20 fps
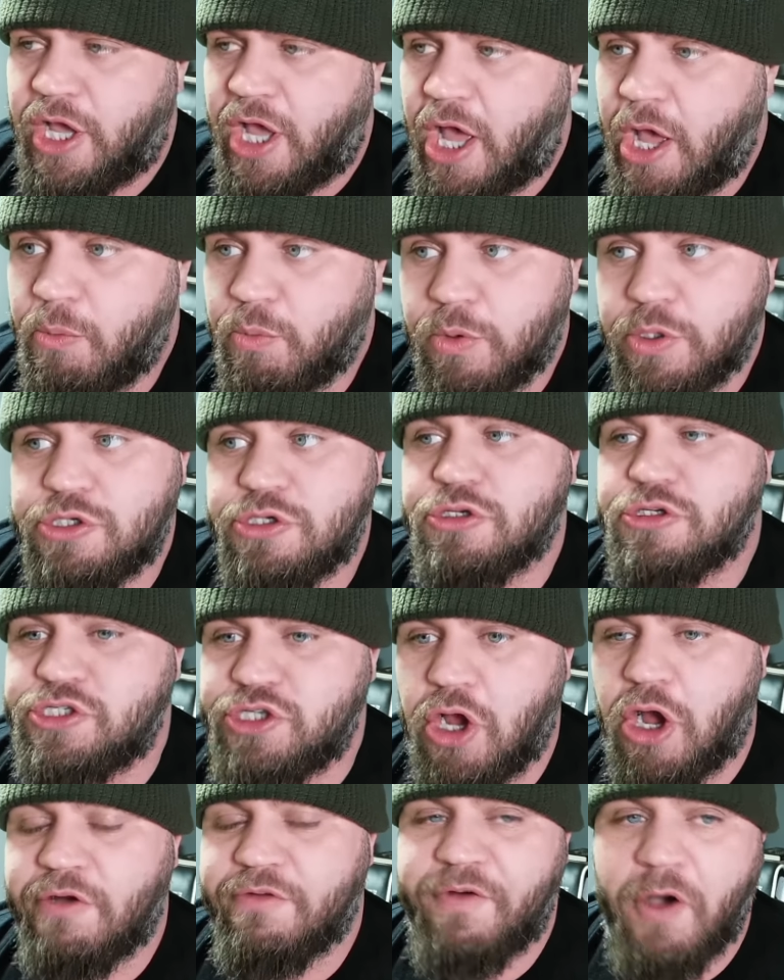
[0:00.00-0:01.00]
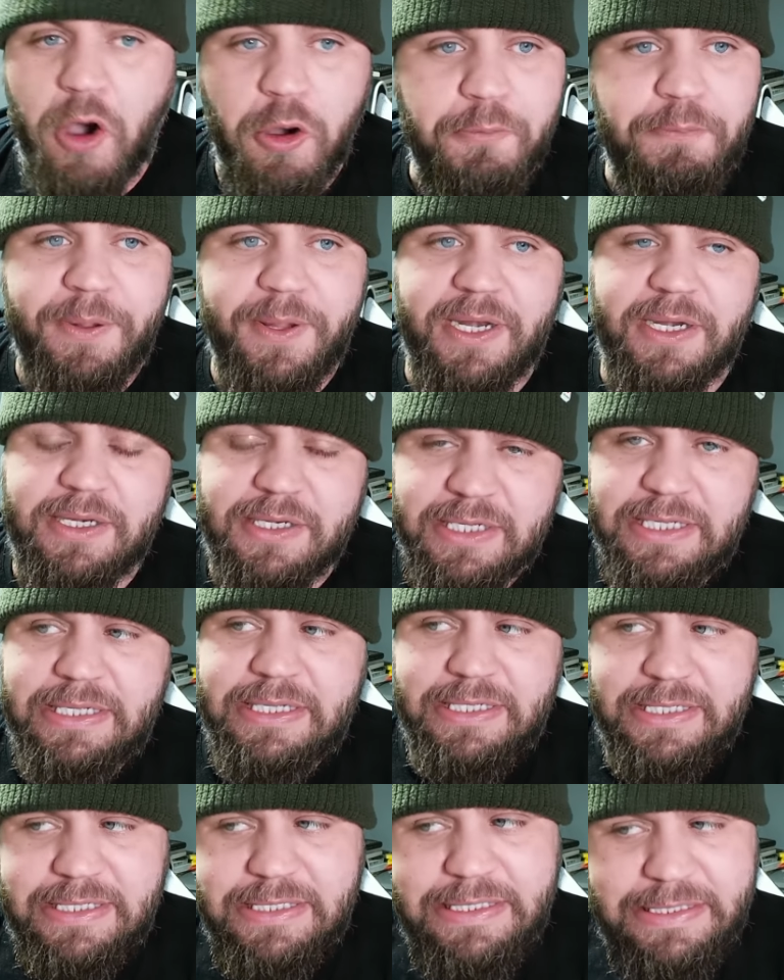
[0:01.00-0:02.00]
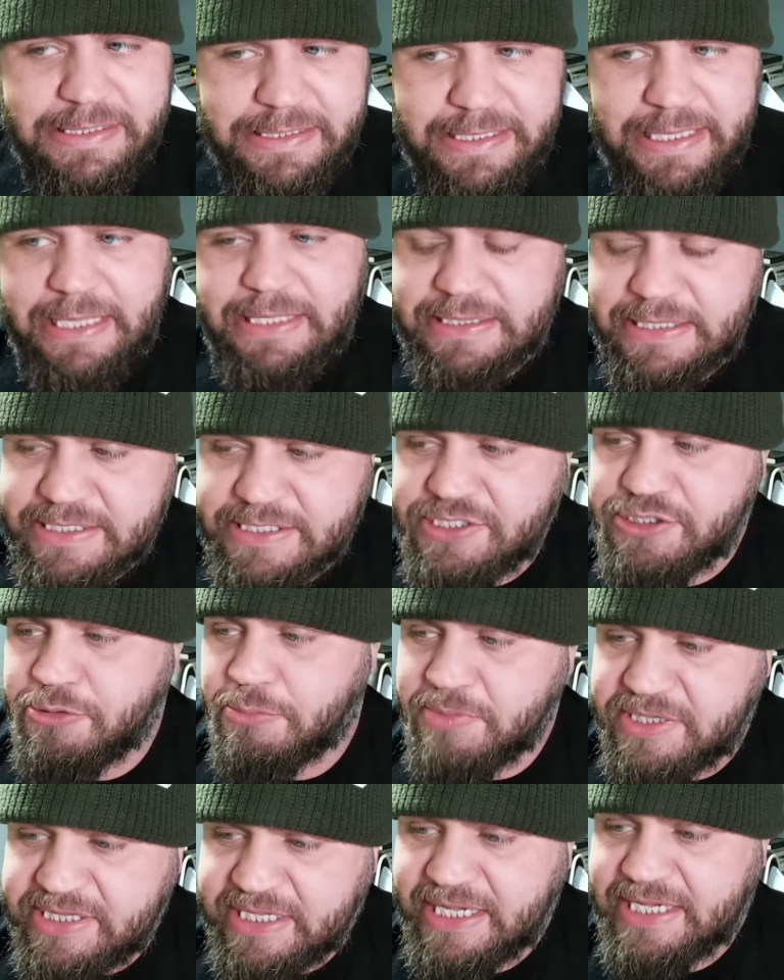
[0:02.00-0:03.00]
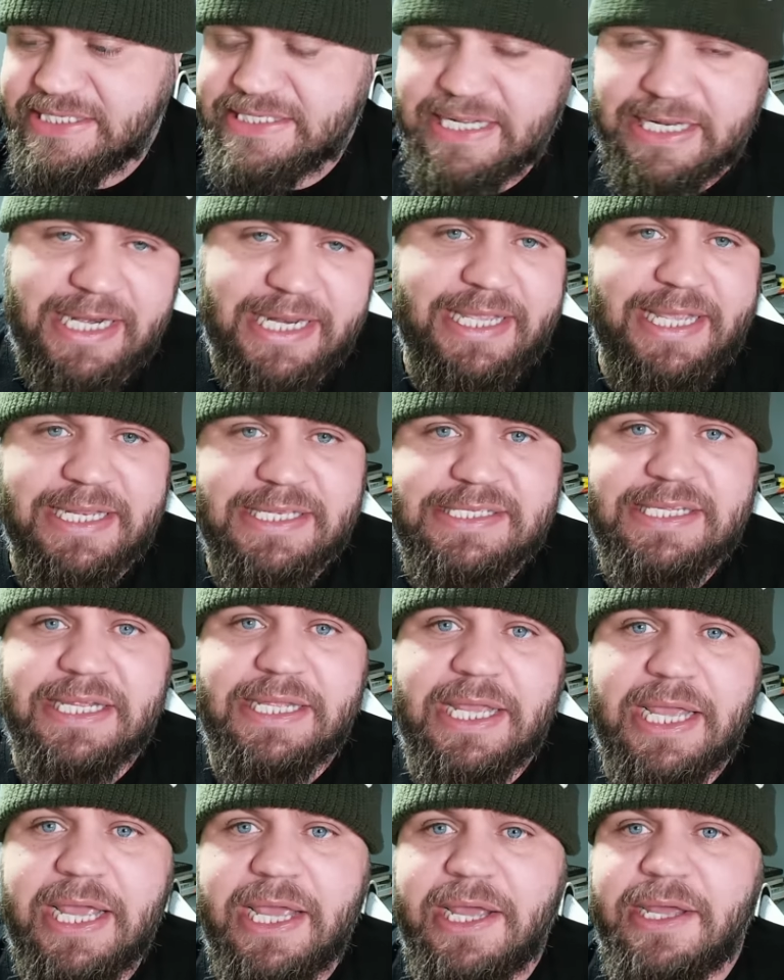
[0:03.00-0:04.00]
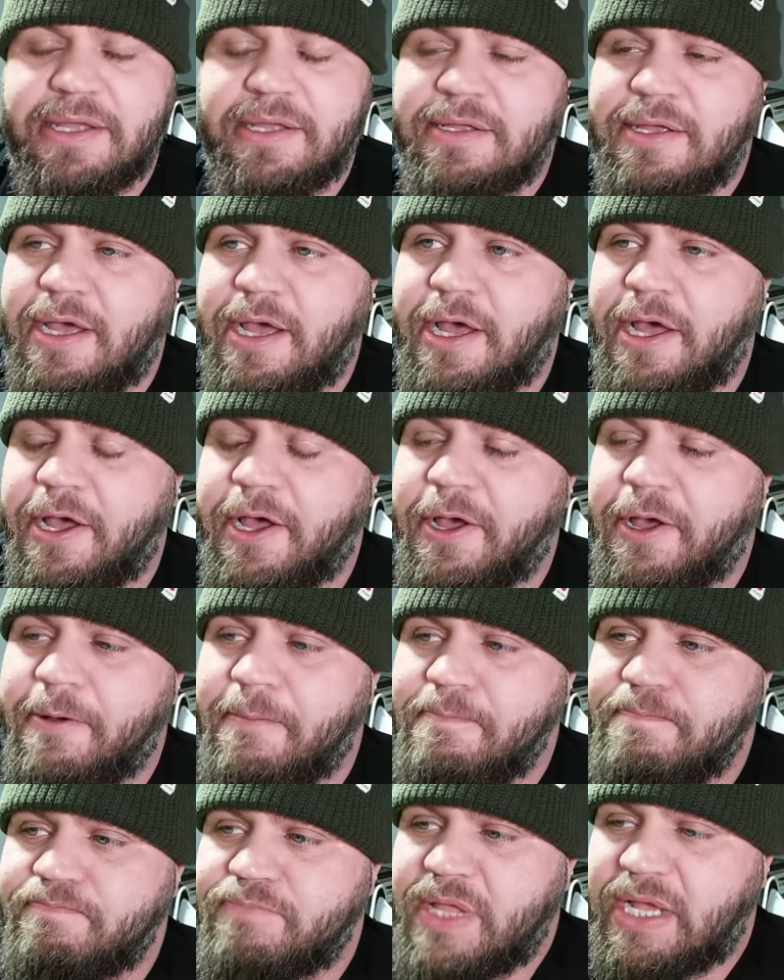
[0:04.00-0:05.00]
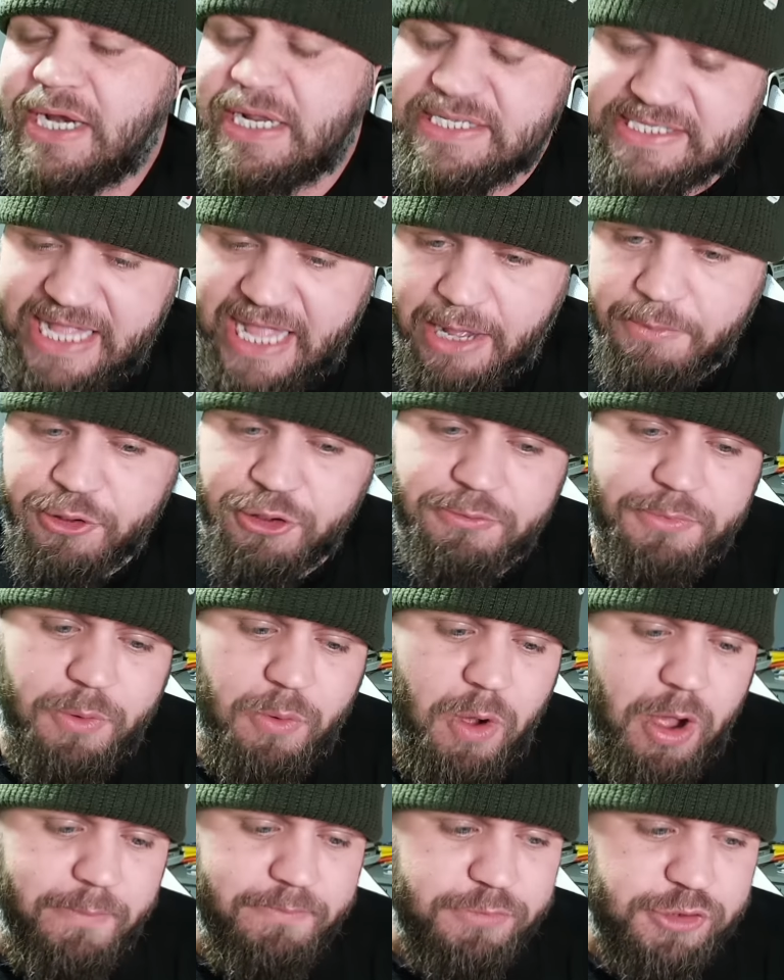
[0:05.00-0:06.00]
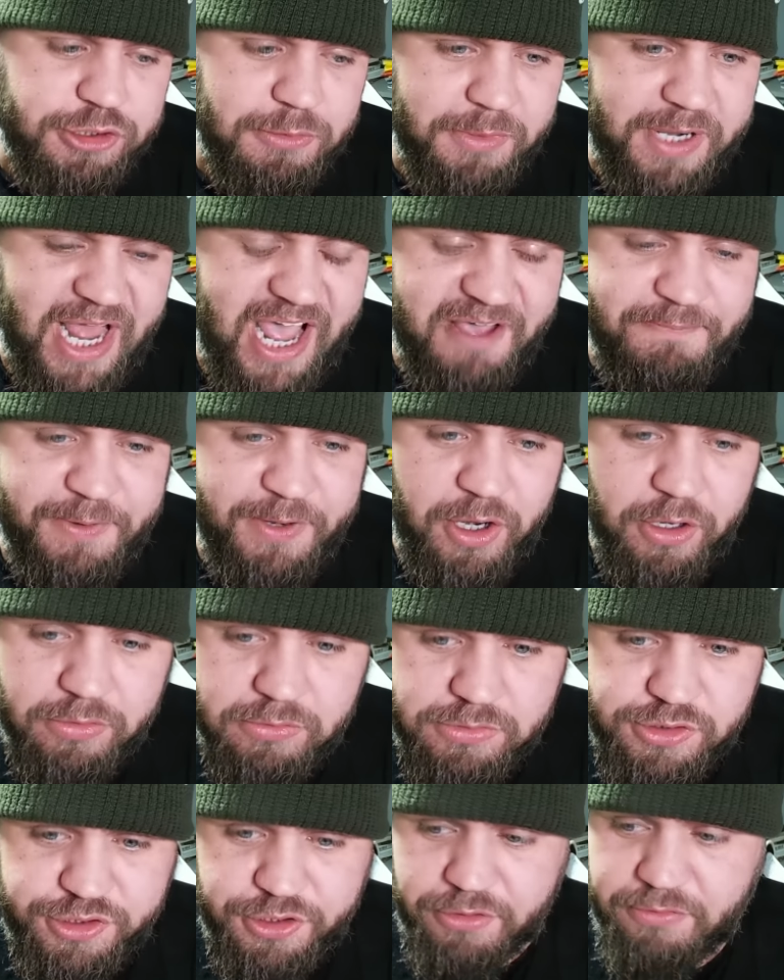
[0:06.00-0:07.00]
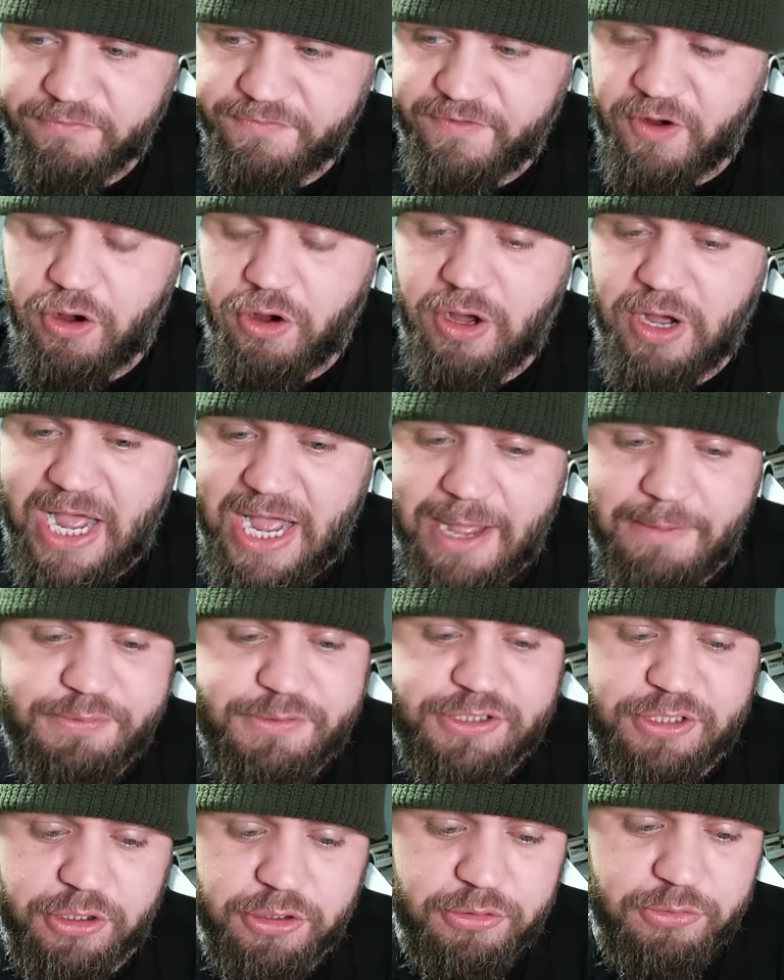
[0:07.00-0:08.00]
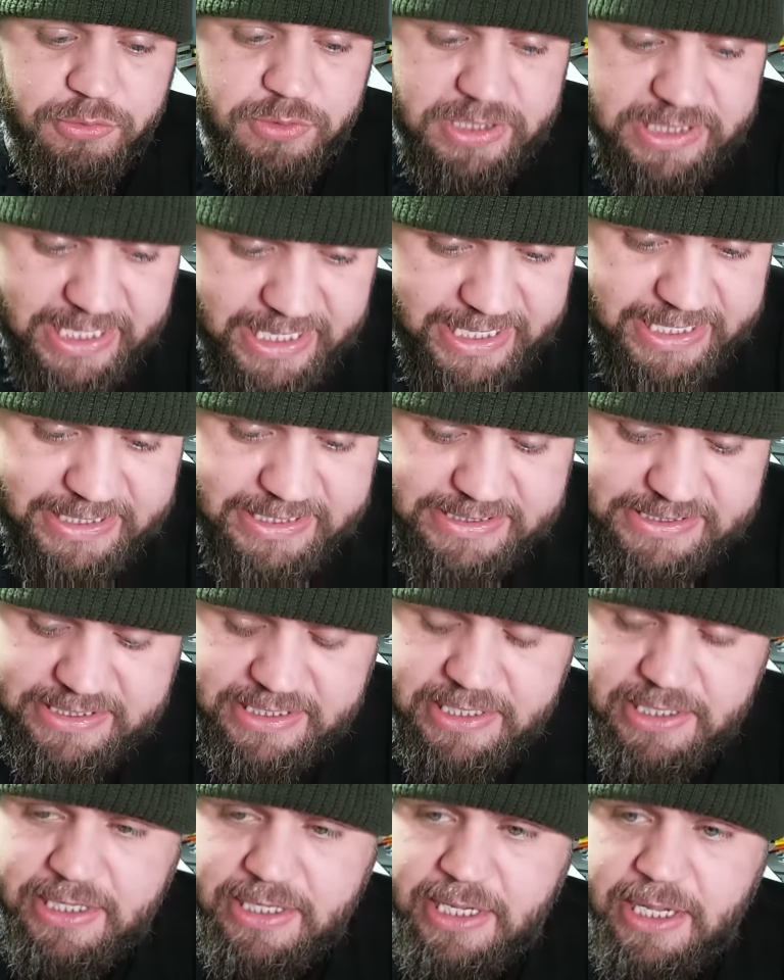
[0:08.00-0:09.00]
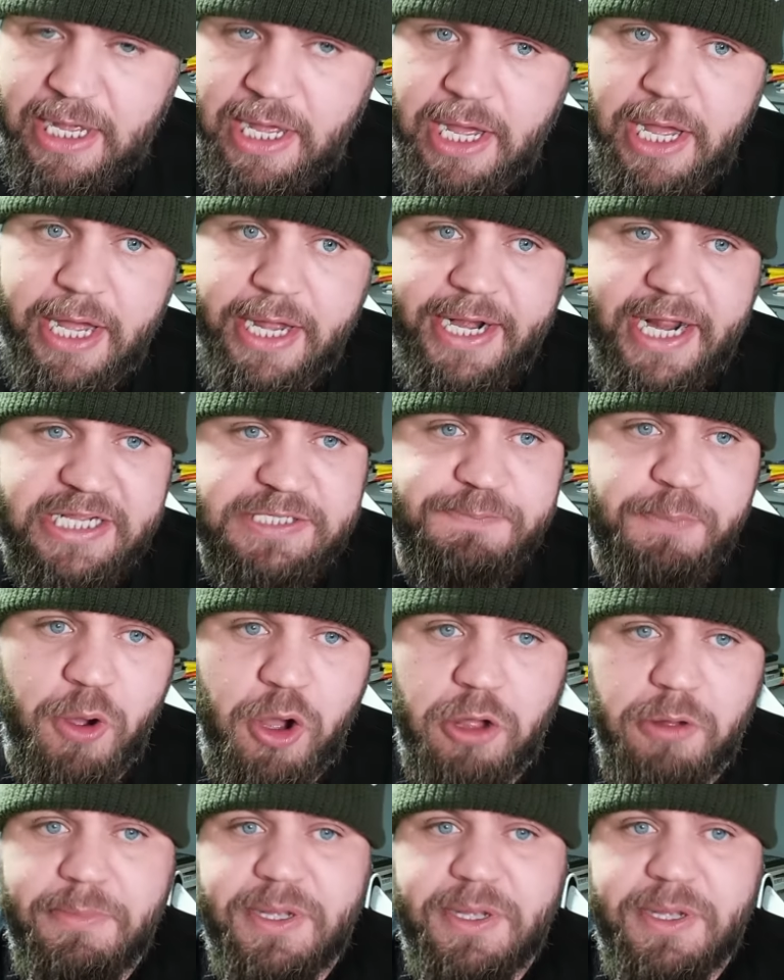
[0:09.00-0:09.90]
Uh, we're just sort of hoping there's some things click into gear. Um, and let's start with number one, someone that I've been on to for absolute years, uh, and that is Paul